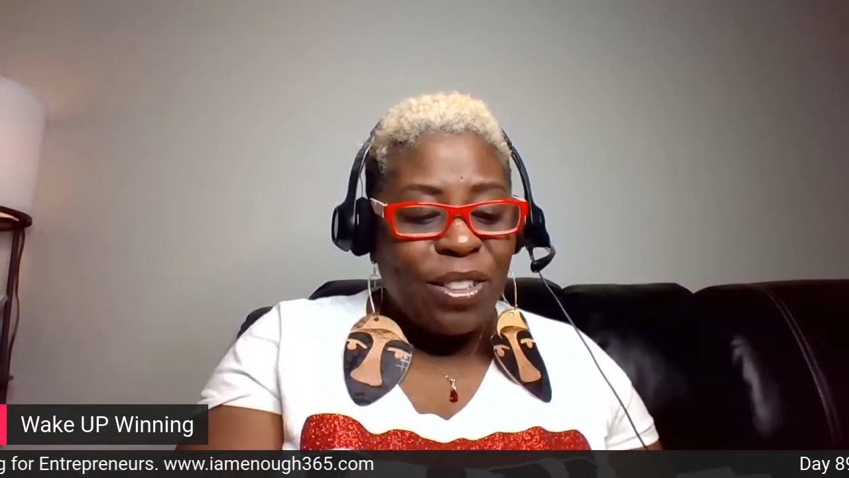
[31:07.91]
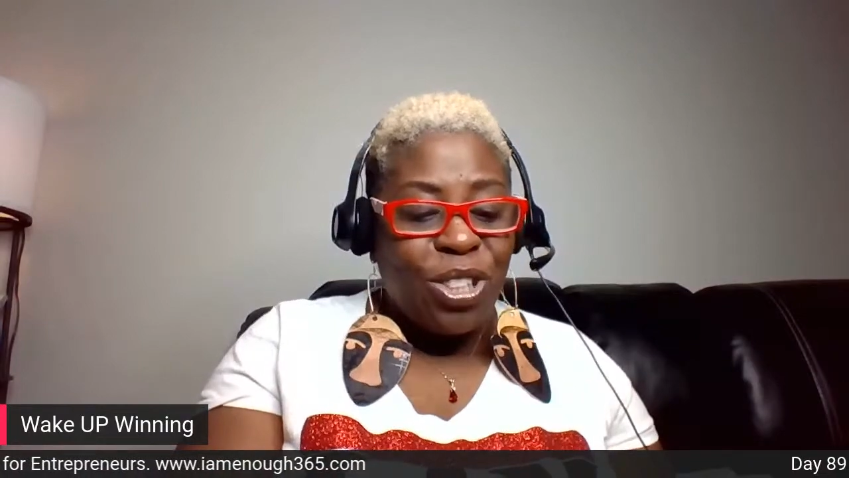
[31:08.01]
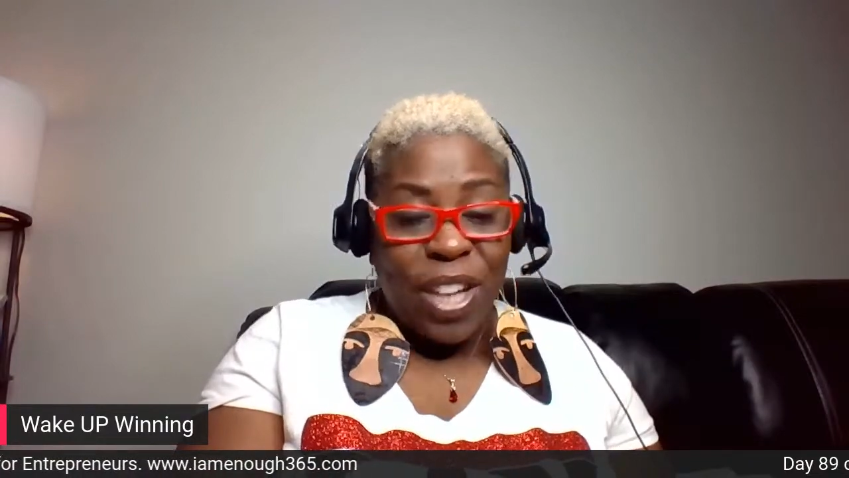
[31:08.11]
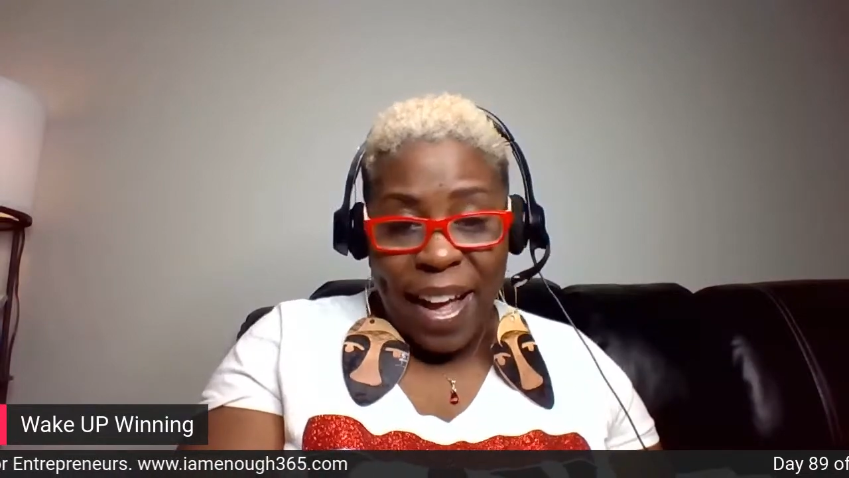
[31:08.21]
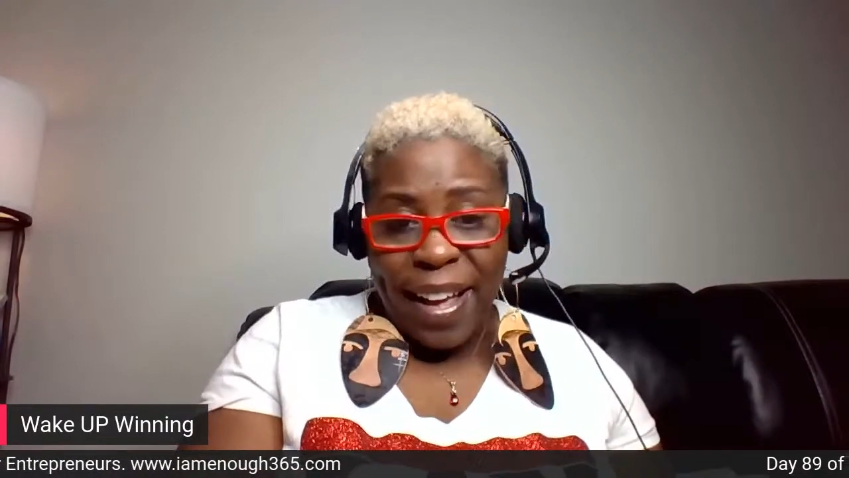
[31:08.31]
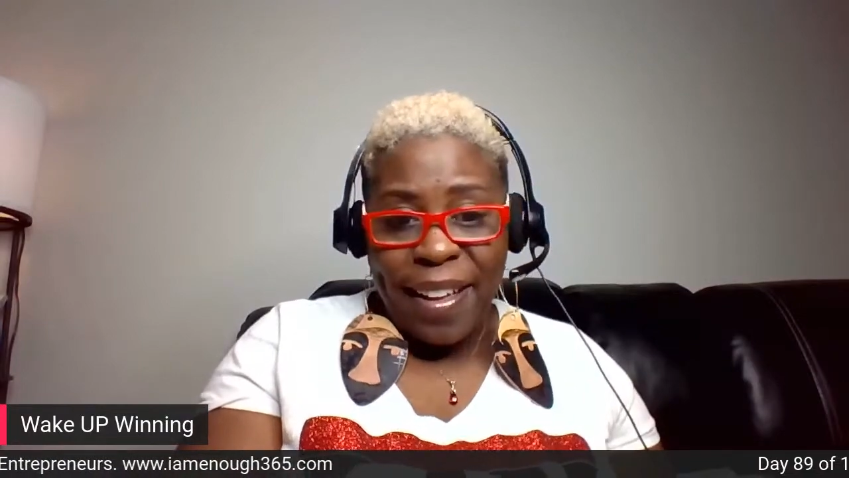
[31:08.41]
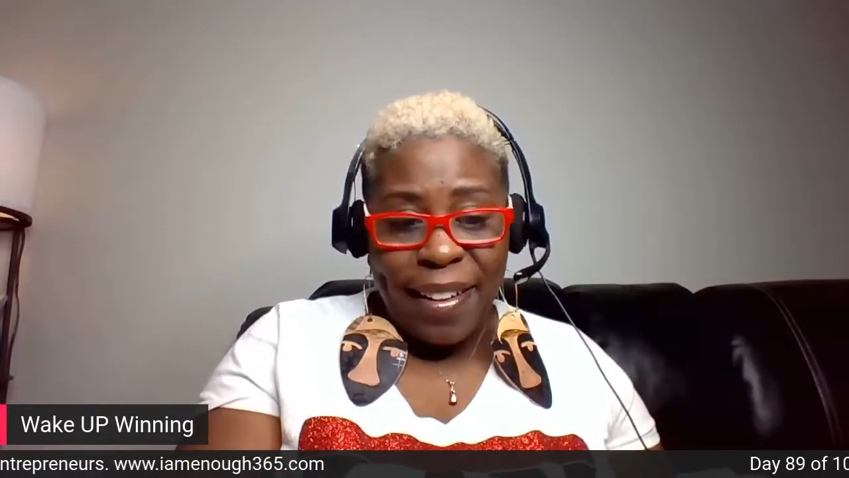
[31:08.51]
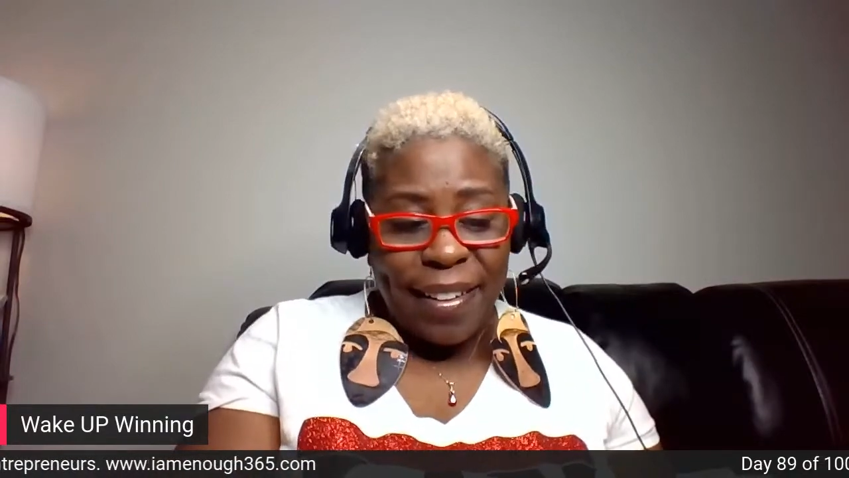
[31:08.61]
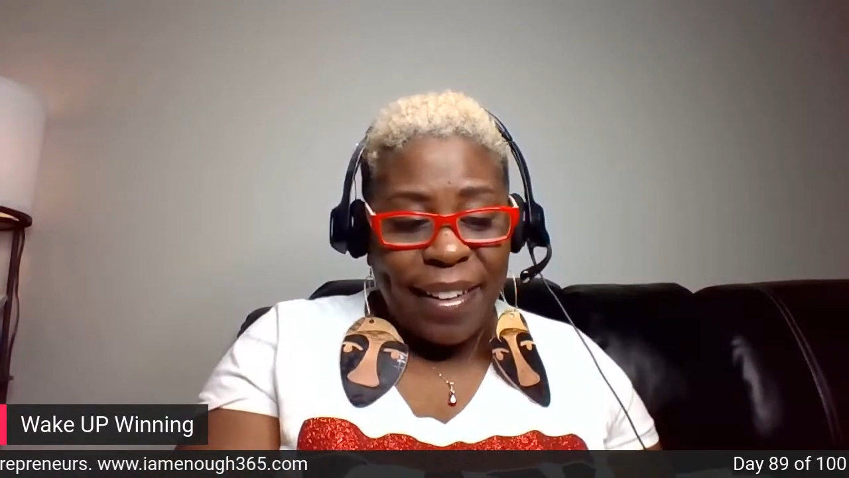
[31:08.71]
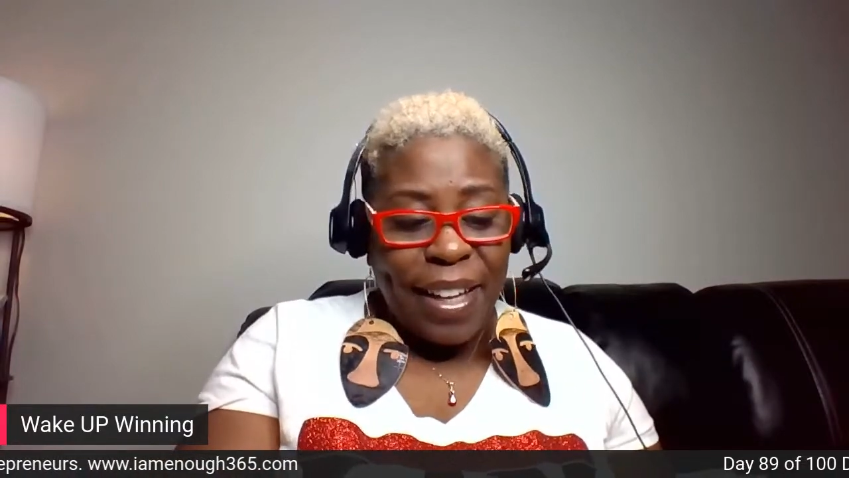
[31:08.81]

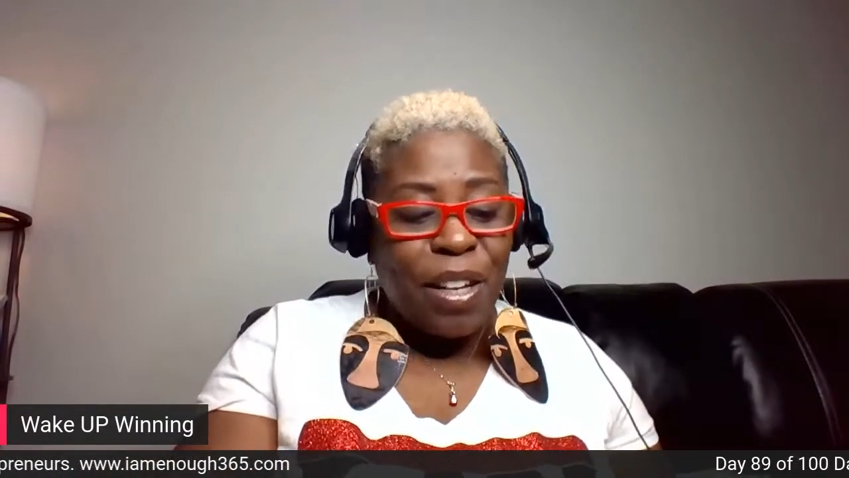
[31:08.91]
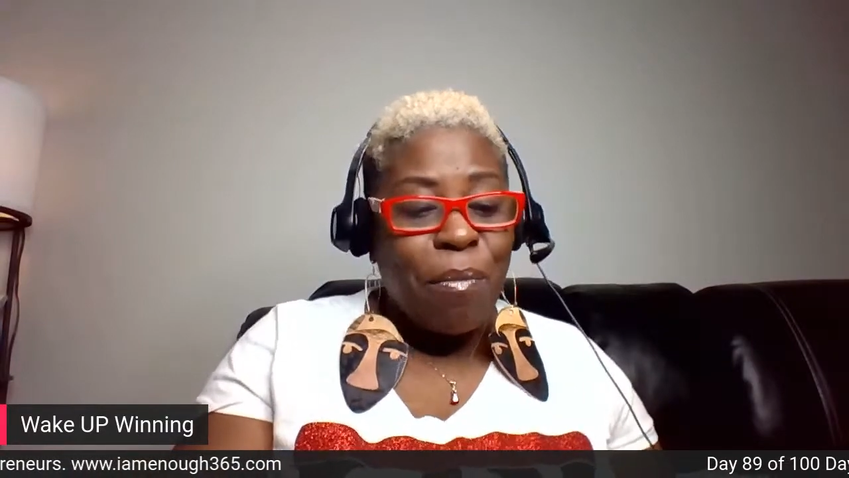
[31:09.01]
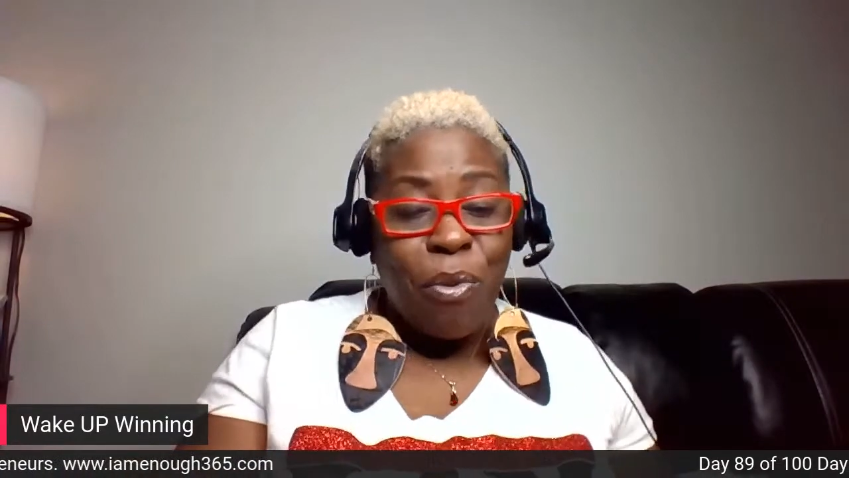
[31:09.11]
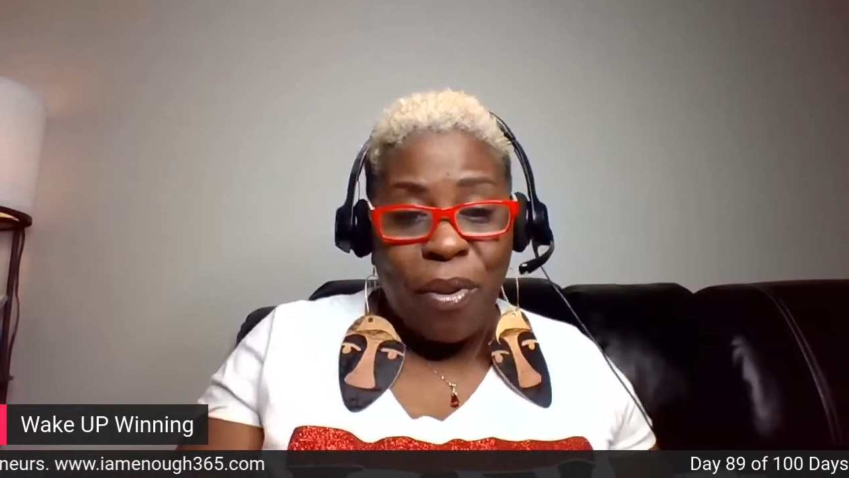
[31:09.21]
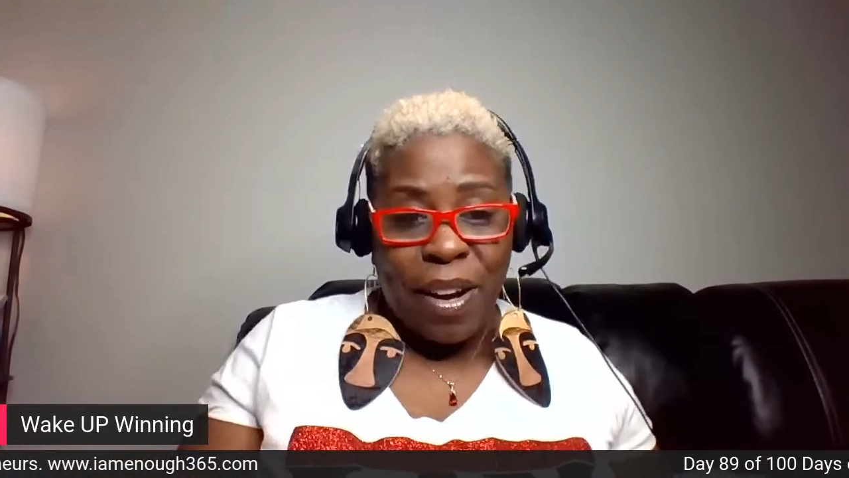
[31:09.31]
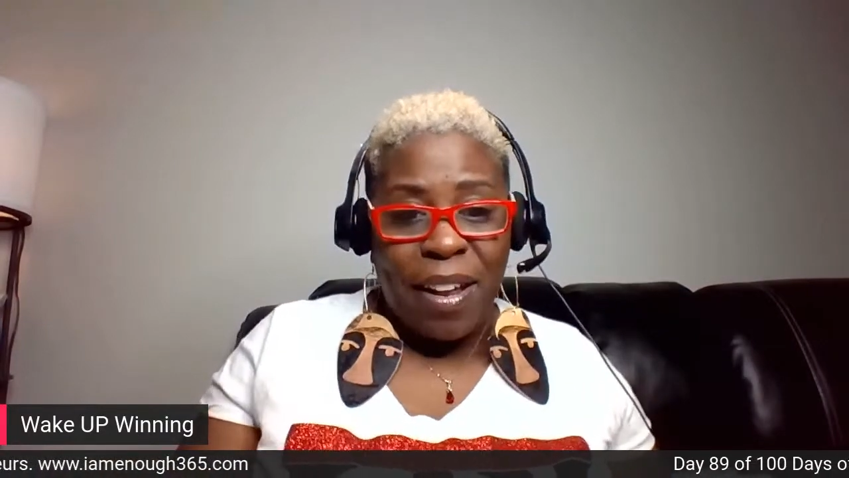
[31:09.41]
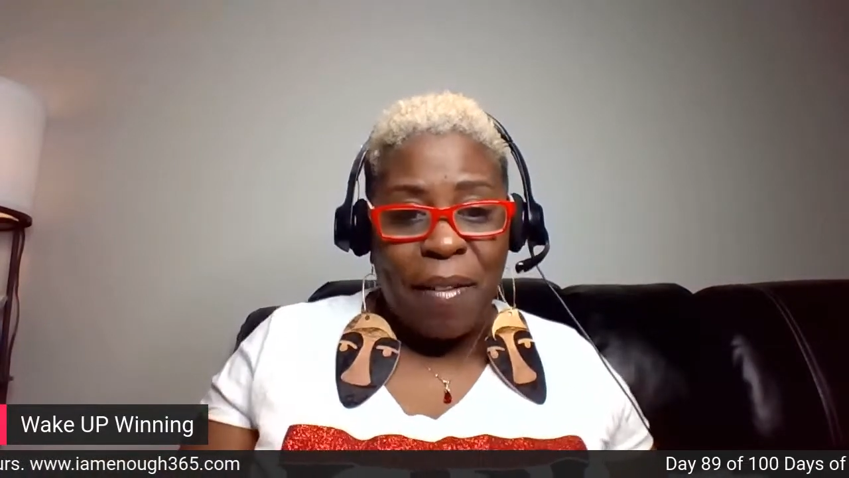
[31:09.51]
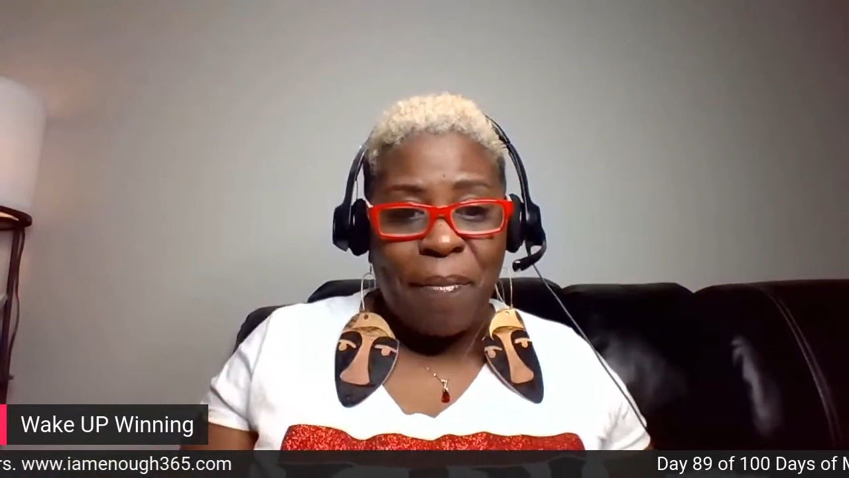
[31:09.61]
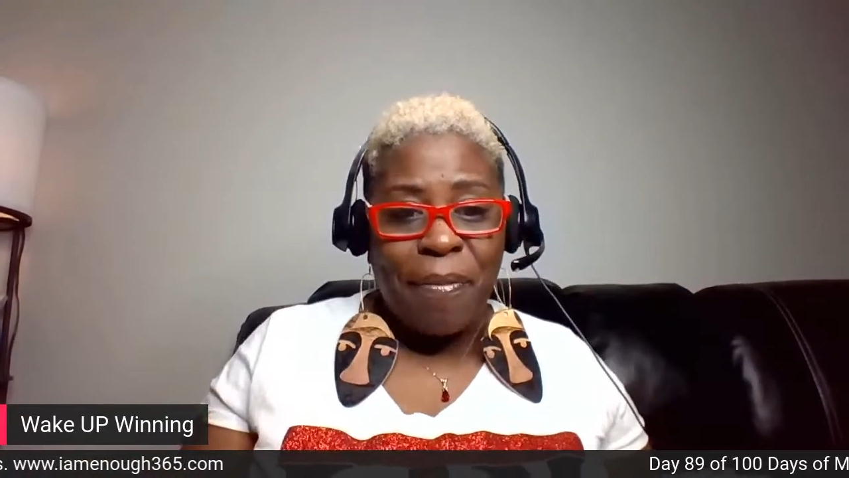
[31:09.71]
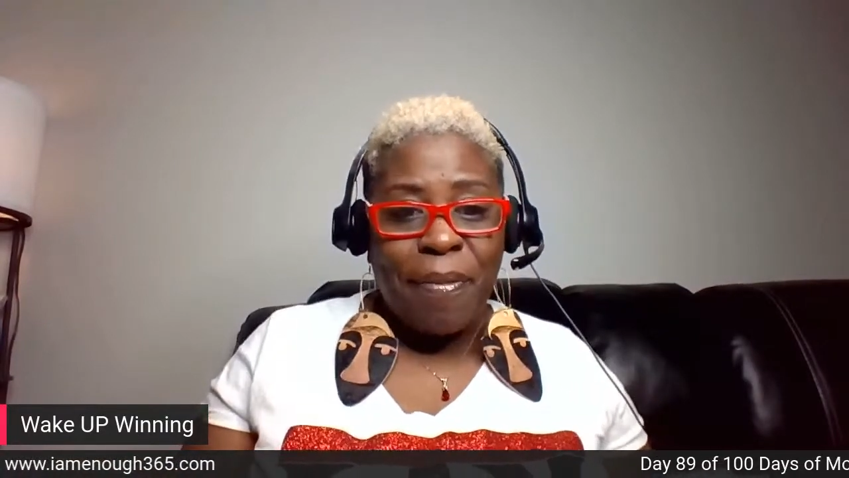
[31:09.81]
check in the morning.